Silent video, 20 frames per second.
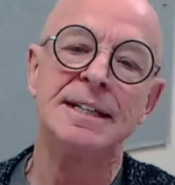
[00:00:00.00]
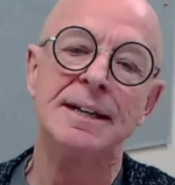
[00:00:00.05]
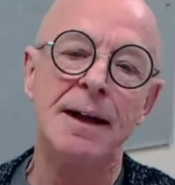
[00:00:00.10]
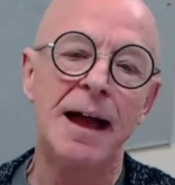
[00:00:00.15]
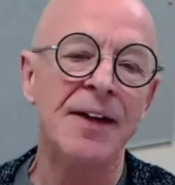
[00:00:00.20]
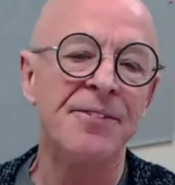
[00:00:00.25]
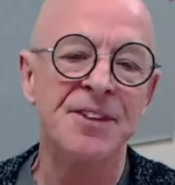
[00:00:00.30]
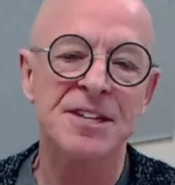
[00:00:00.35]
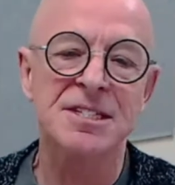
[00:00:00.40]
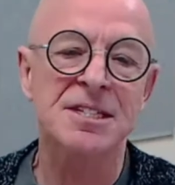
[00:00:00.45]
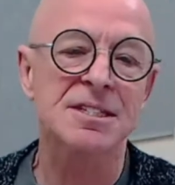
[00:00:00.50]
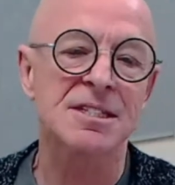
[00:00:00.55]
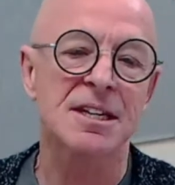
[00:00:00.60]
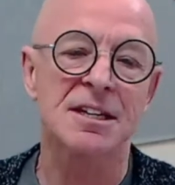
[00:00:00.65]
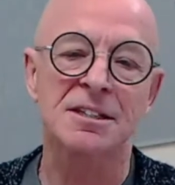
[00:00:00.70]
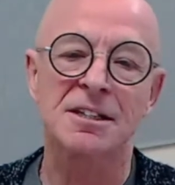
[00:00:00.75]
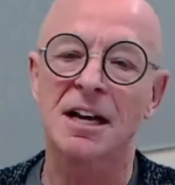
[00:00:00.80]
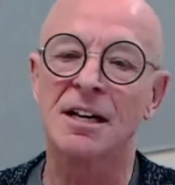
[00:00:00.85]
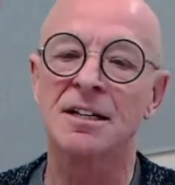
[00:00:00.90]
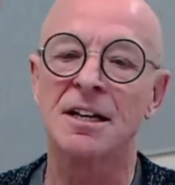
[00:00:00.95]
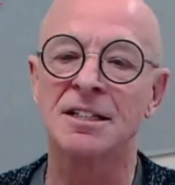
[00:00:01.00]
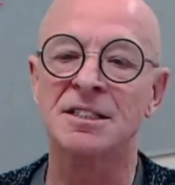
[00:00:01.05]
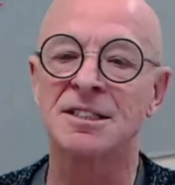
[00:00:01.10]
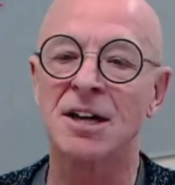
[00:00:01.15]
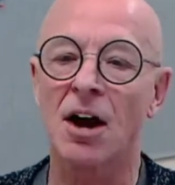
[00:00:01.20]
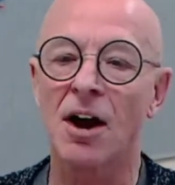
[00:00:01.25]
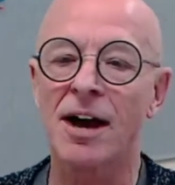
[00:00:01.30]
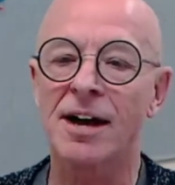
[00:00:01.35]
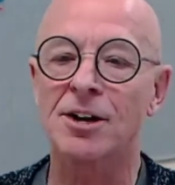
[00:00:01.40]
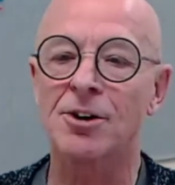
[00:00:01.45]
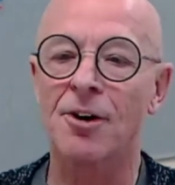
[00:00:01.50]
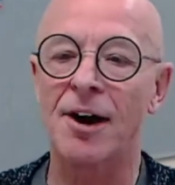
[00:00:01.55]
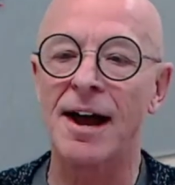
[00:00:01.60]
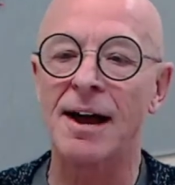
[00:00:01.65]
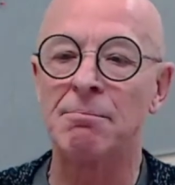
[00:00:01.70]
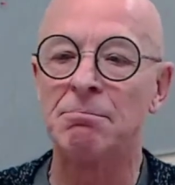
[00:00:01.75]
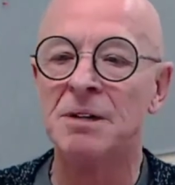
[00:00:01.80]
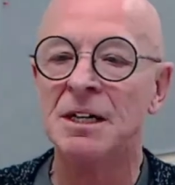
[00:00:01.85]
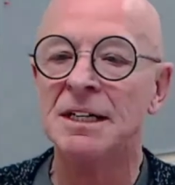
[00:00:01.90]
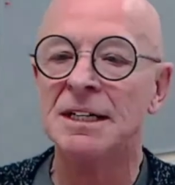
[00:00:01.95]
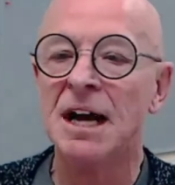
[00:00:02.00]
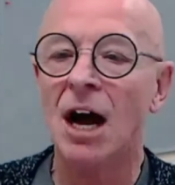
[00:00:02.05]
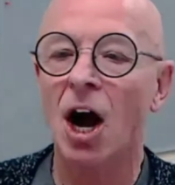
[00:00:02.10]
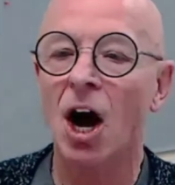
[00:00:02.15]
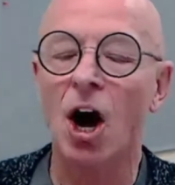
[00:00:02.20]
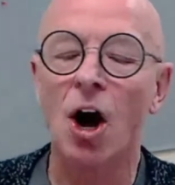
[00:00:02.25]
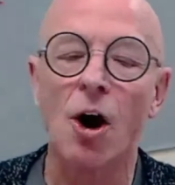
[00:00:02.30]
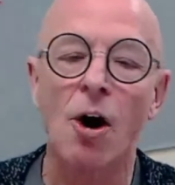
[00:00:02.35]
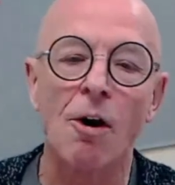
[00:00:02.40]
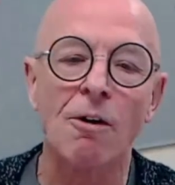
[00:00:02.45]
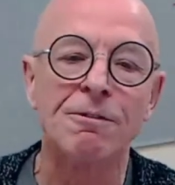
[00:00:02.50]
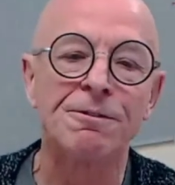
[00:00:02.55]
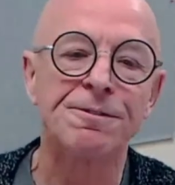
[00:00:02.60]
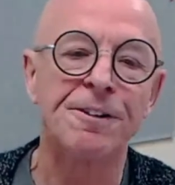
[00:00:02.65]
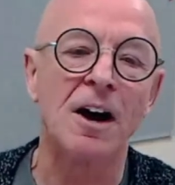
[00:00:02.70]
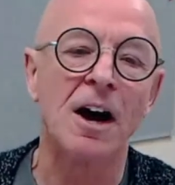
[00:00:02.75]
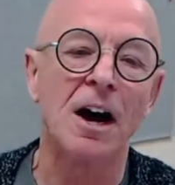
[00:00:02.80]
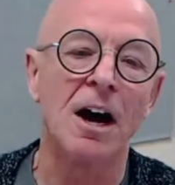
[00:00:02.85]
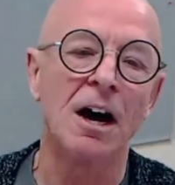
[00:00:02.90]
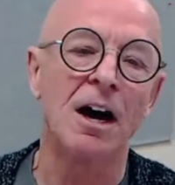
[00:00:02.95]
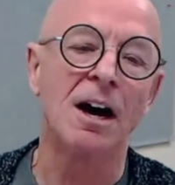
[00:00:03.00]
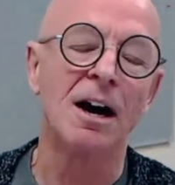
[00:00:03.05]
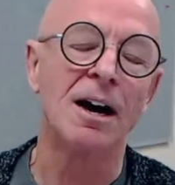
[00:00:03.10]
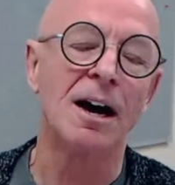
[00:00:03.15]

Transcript: And this is a, a diagram of uh,